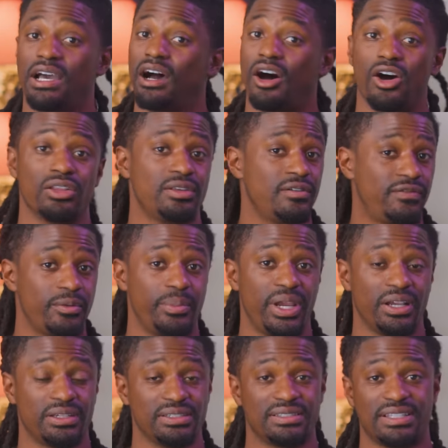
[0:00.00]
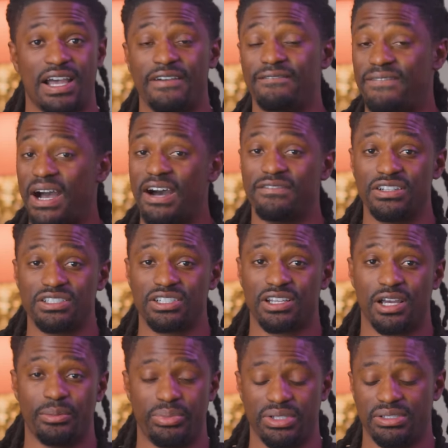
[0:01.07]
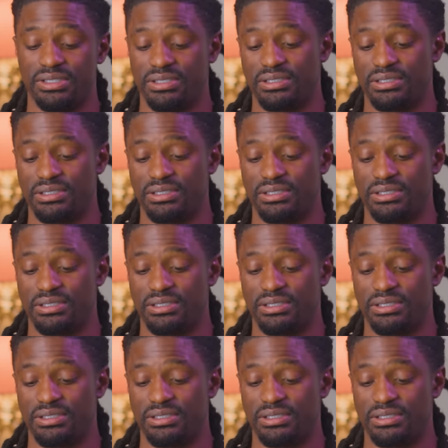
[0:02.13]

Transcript: All of America's top 500 companies